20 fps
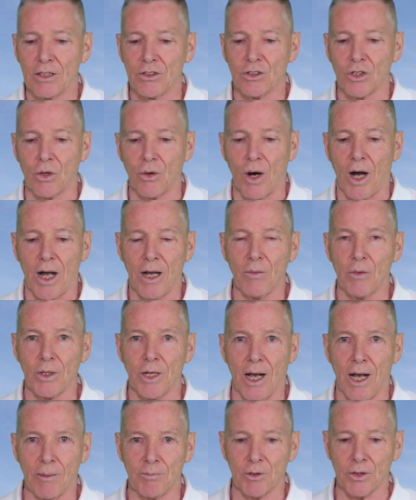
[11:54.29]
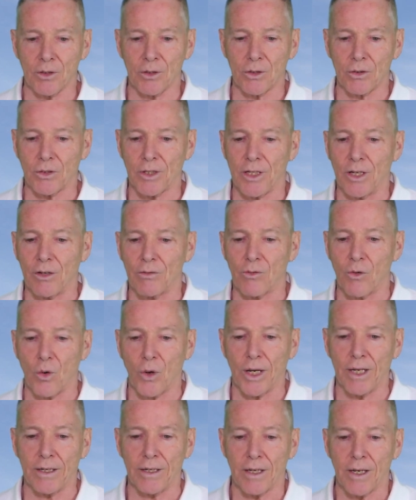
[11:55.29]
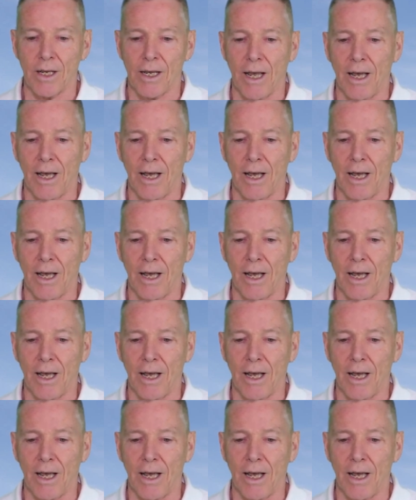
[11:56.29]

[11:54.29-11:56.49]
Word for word: So I would absolutely avoid